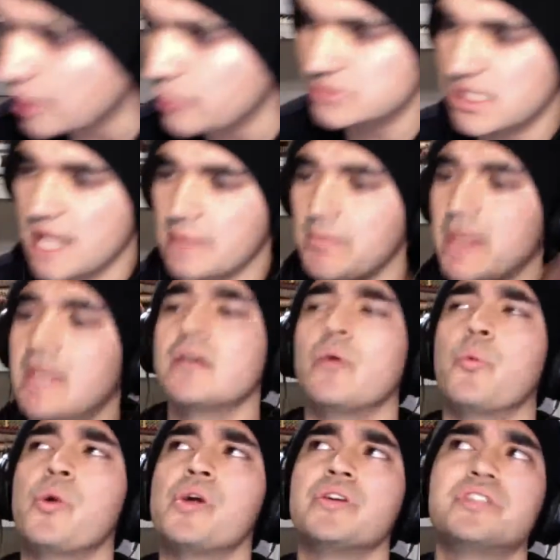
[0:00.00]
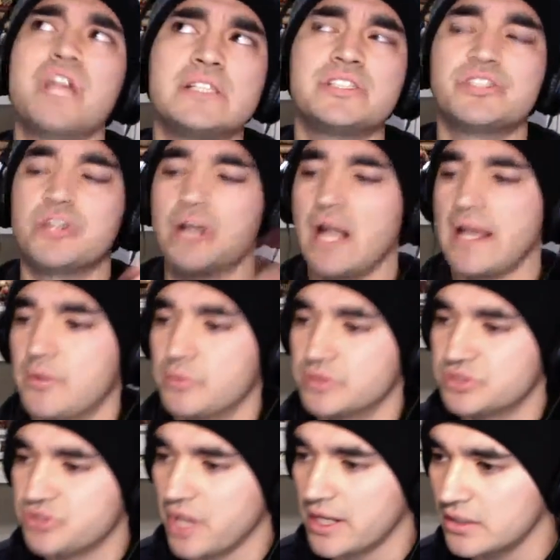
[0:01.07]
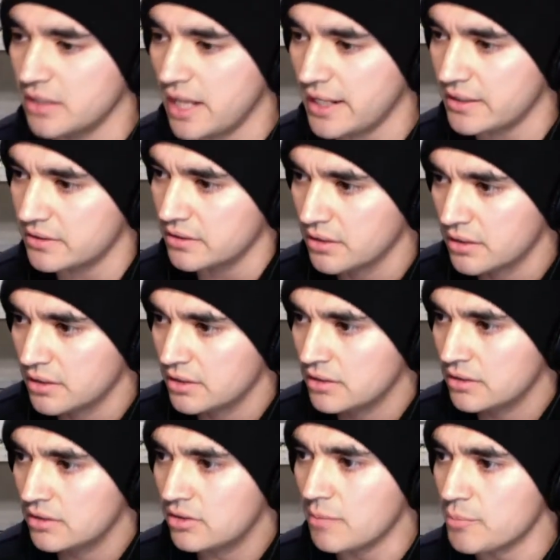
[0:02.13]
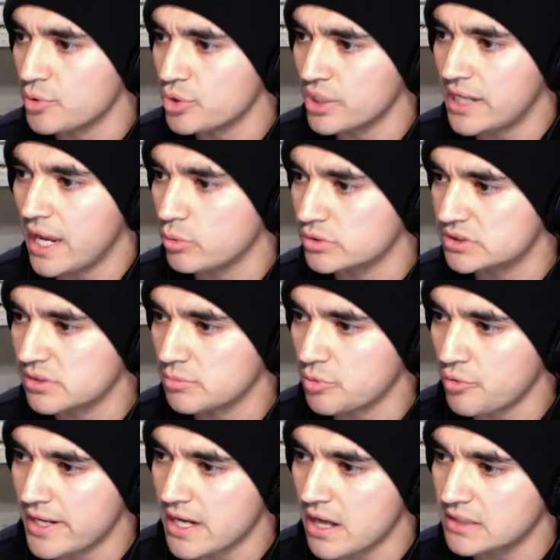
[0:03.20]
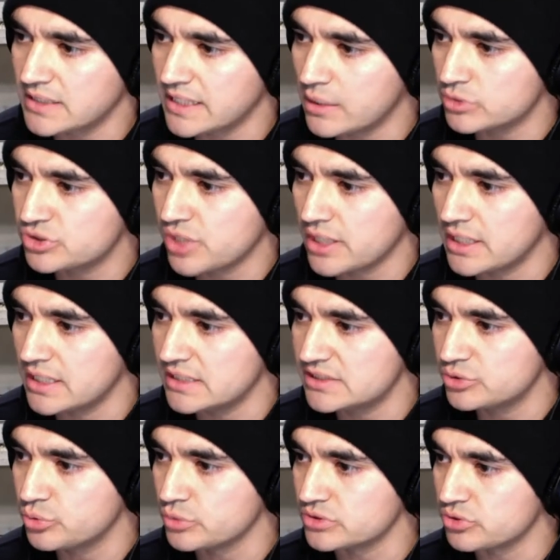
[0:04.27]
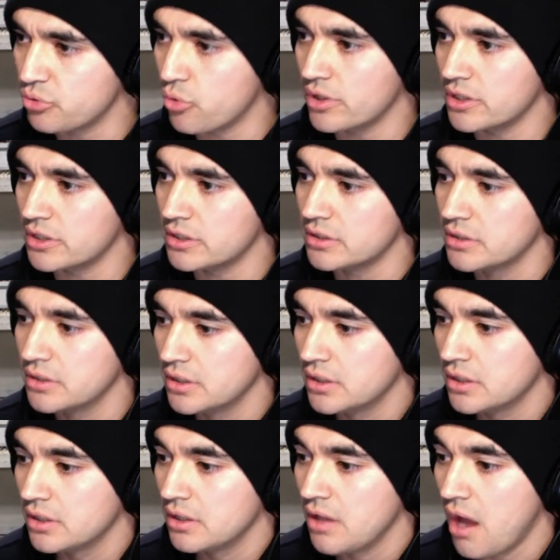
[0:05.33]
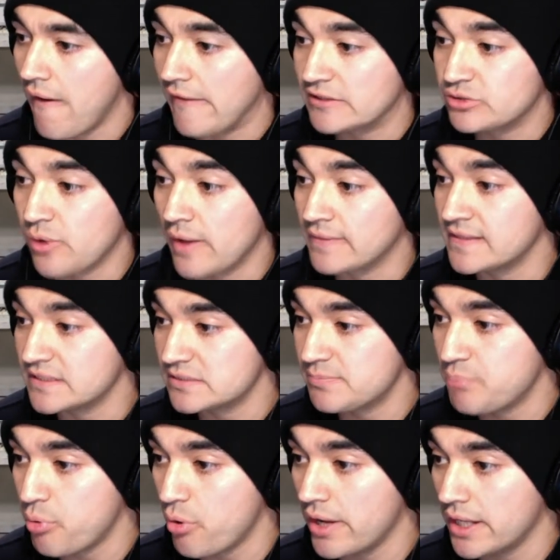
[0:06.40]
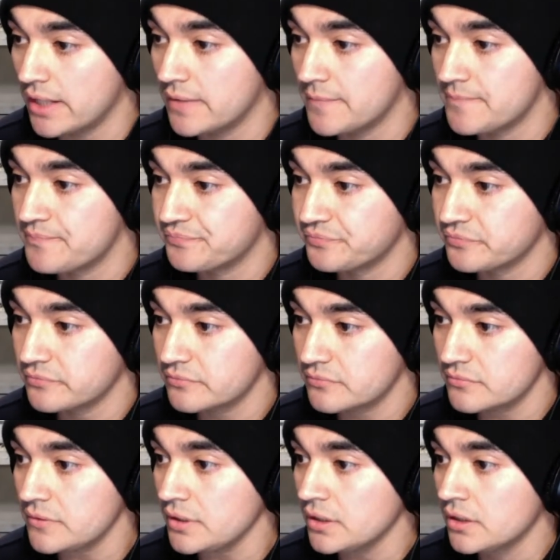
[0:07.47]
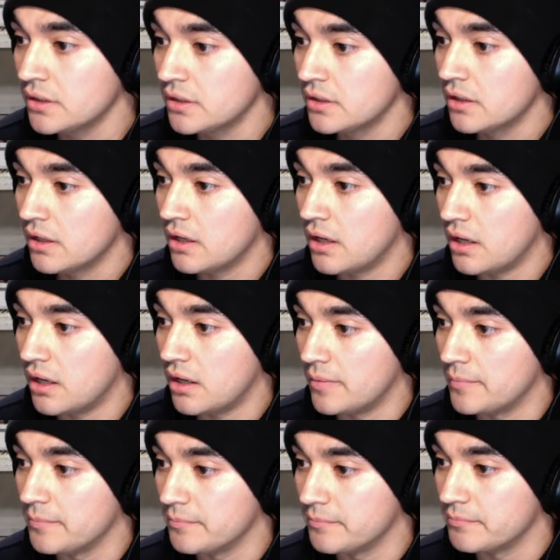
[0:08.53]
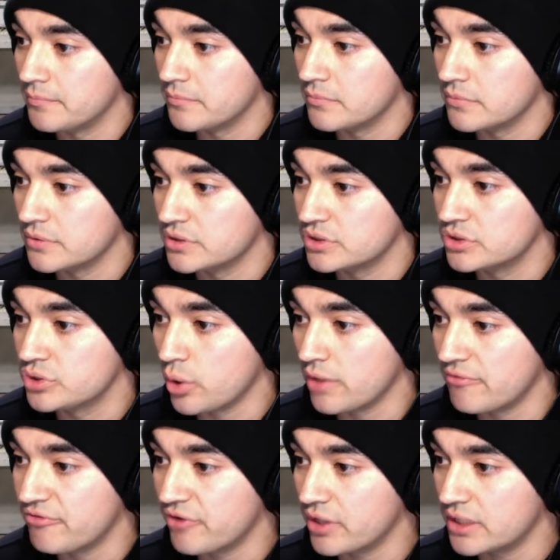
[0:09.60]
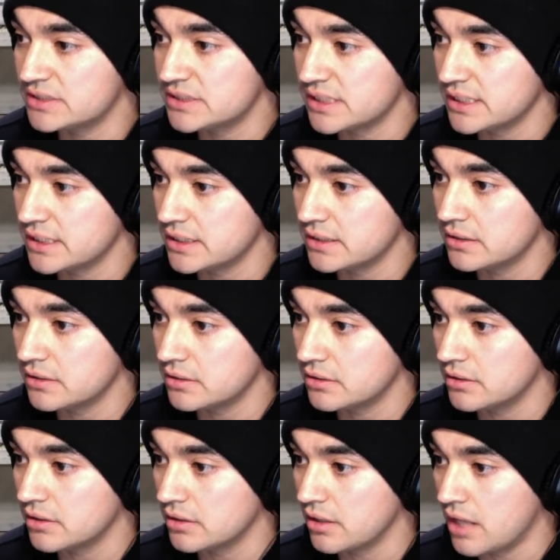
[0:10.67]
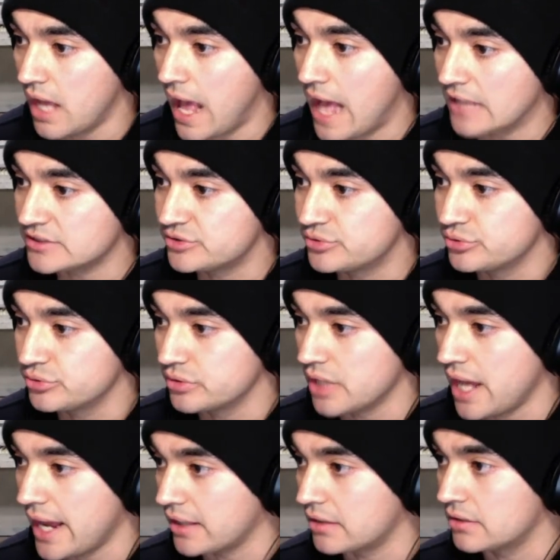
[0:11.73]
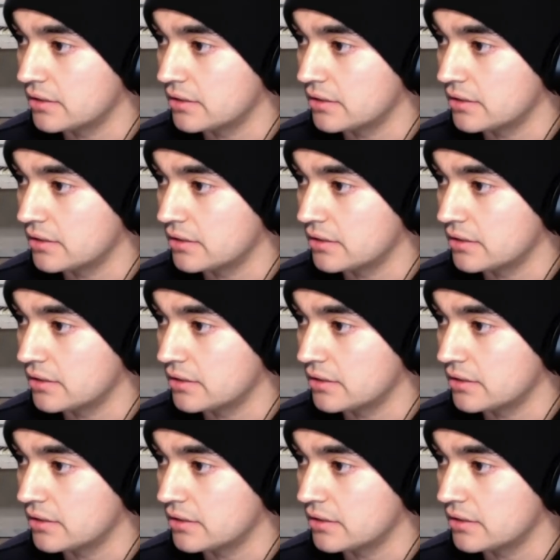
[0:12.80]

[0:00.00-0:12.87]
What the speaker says: was like making a weird gesture, like he was trying to like communicate with someone right now. I think he was trying to listen to his corner. All right, so at this point, Tony Ferguson has to like